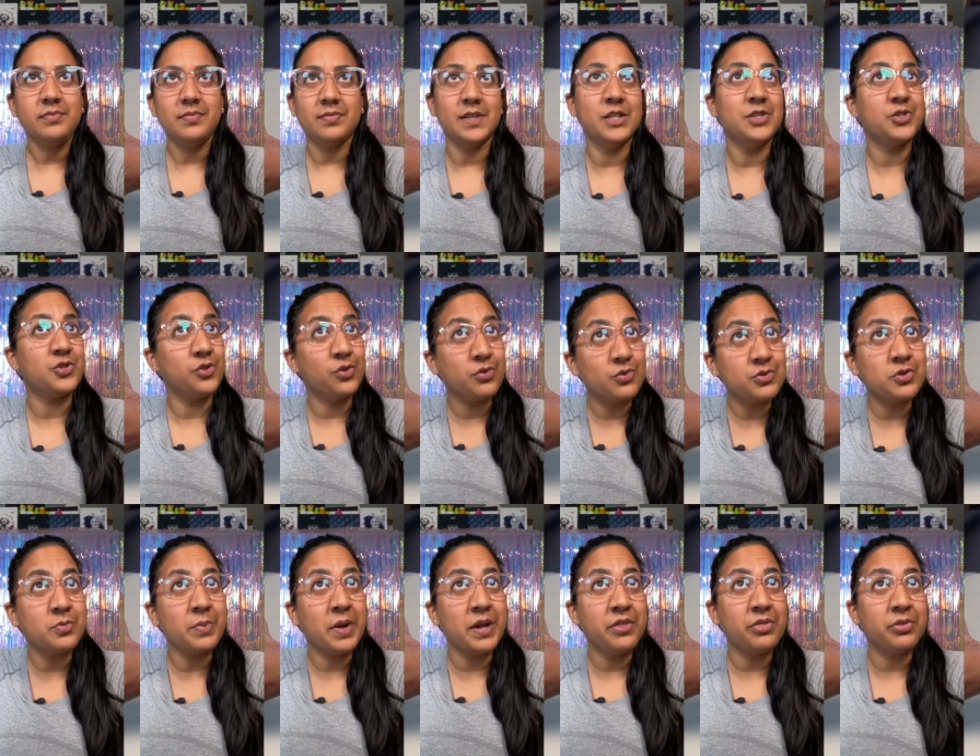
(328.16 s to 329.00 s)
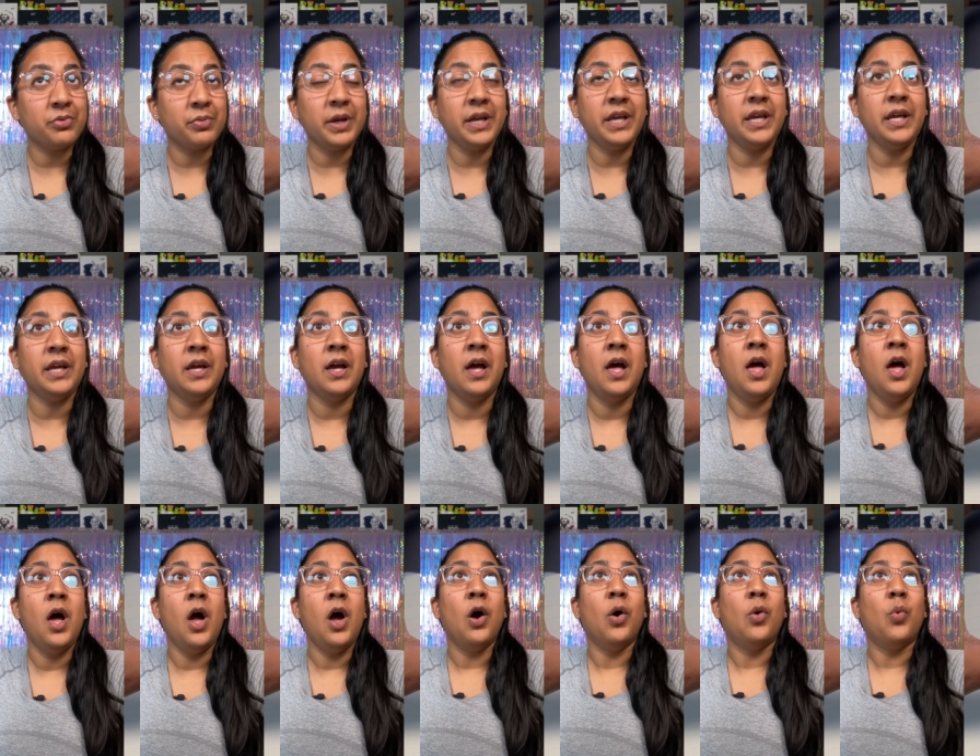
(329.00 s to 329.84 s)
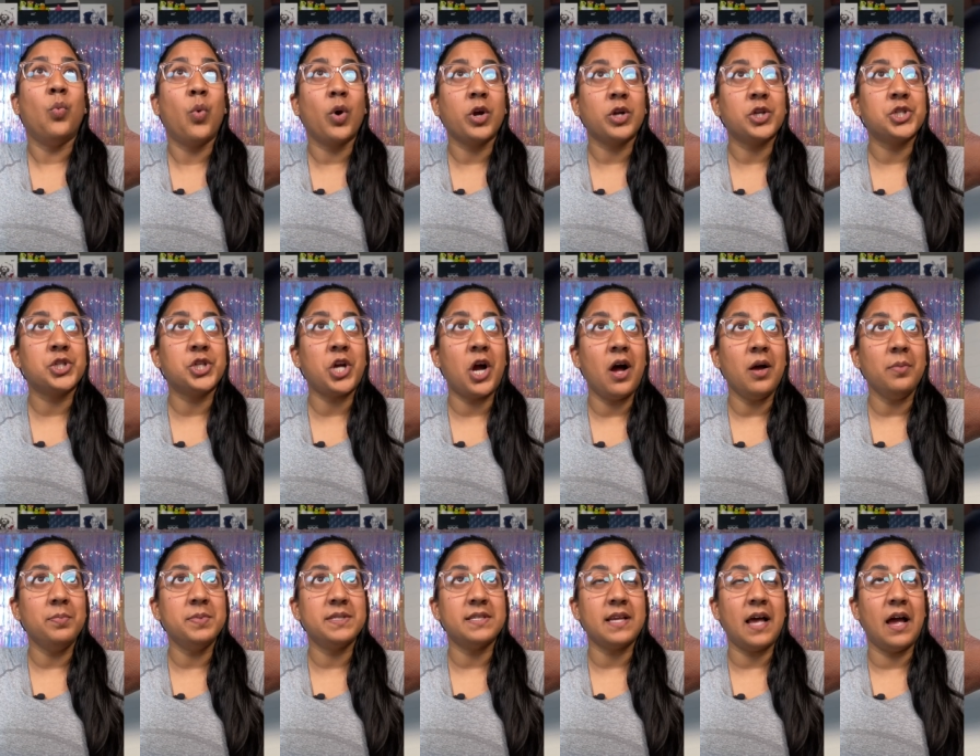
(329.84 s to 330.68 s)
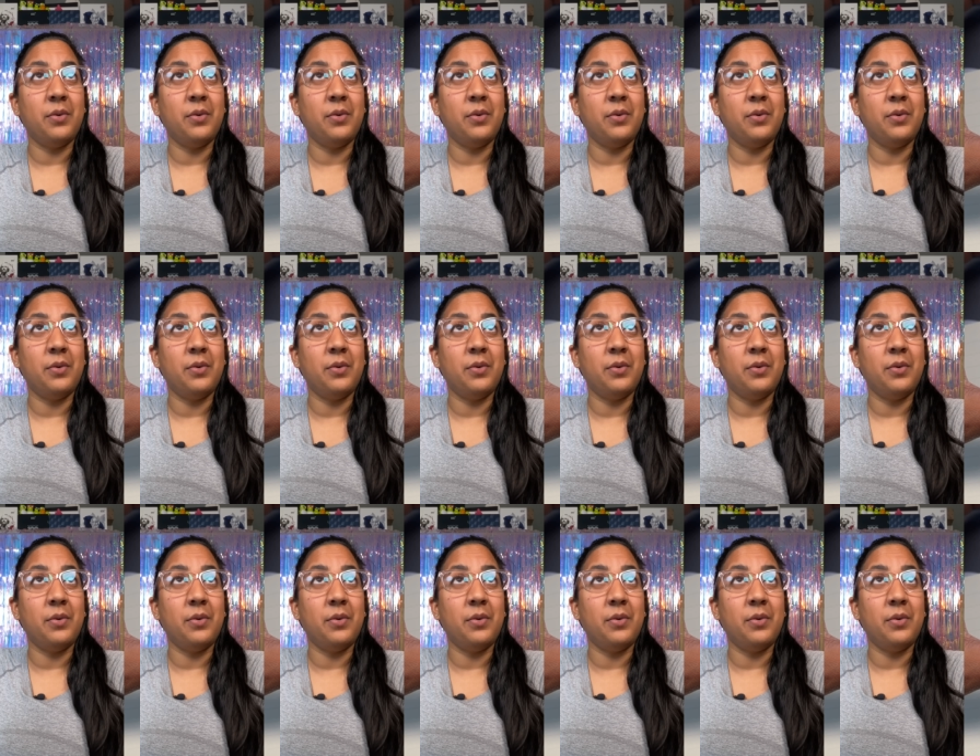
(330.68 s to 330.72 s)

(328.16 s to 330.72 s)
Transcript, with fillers: So those are my three workshops.